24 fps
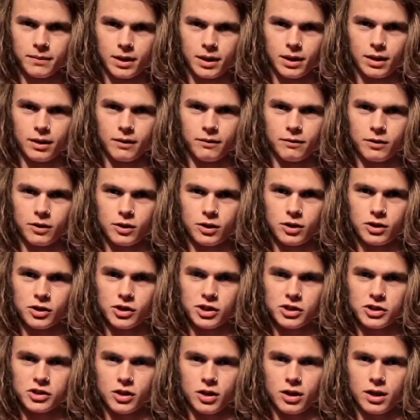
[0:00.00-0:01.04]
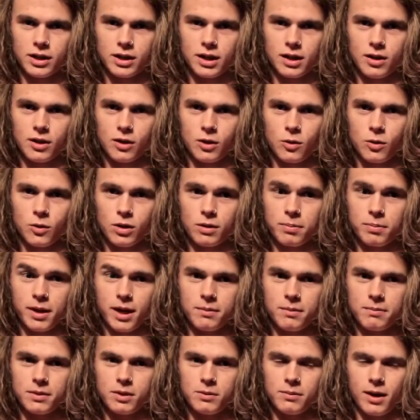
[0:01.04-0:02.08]
If you're just starting to air a quarter
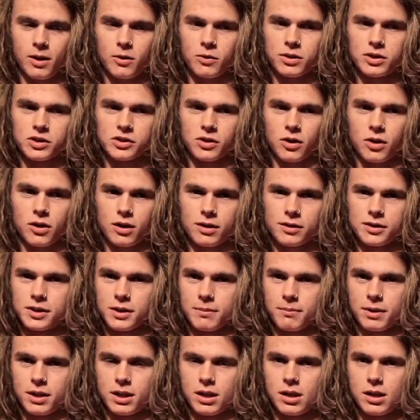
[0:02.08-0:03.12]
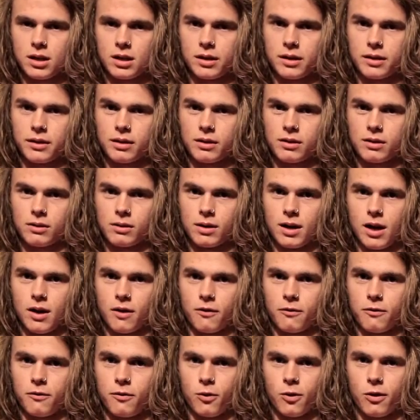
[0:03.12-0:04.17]
pipe, you might want to start on something
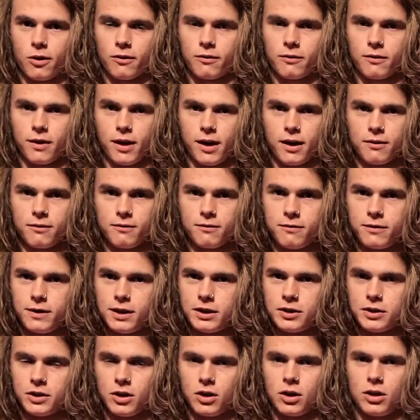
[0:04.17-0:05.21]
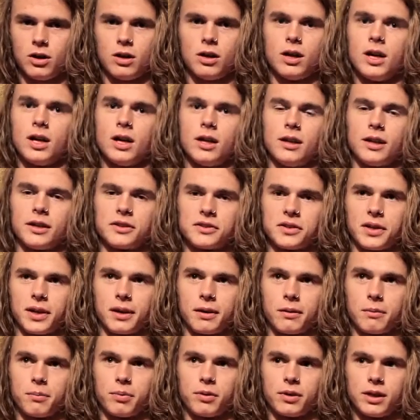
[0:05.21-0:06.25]
around 4 or 5 feet tall. That's like
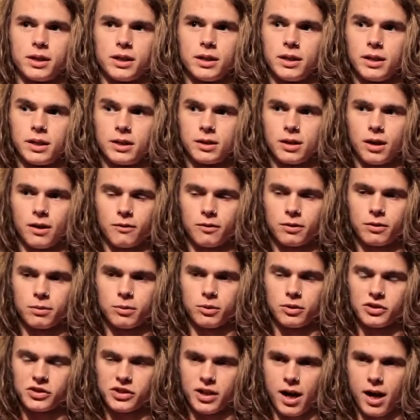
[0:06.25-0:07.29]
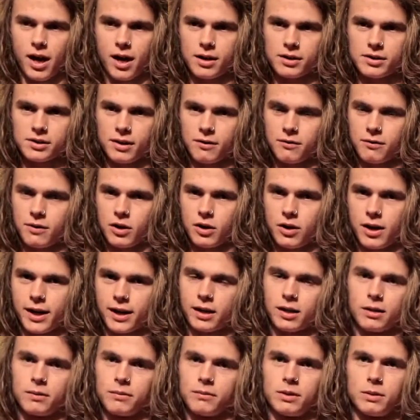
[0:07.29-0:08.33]
a pretty comfortable size, I feel like,
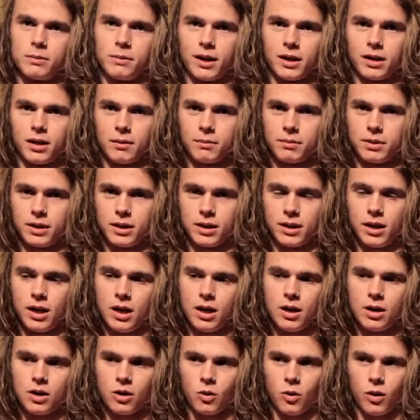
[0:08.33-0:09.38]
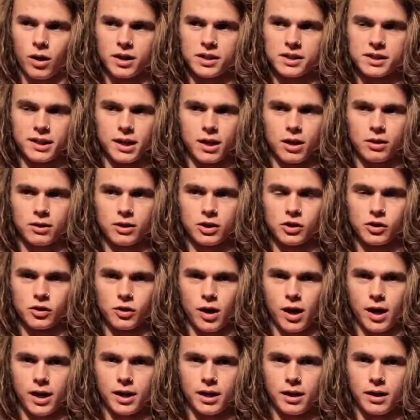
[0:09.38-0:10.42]
and you might not be quite as scared to
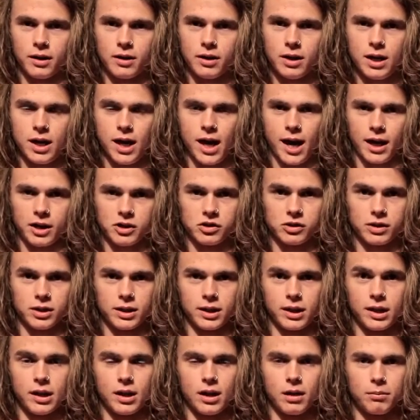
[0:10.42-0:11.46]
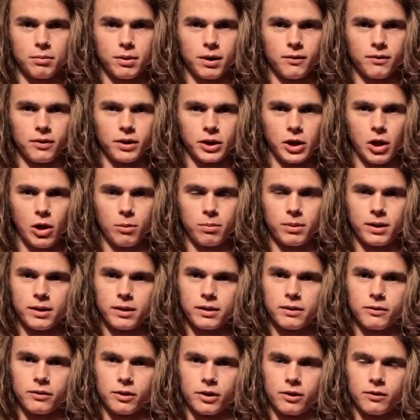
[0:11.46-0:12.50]
try to actually get above the coping
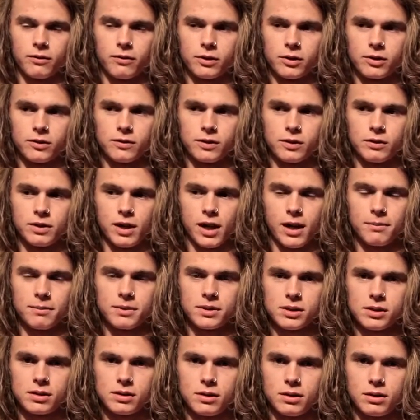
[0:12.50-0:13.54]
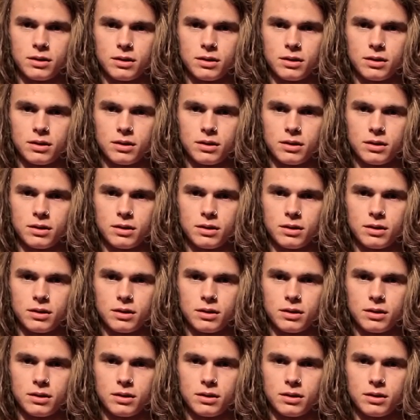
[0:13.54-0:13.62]
for your first few times.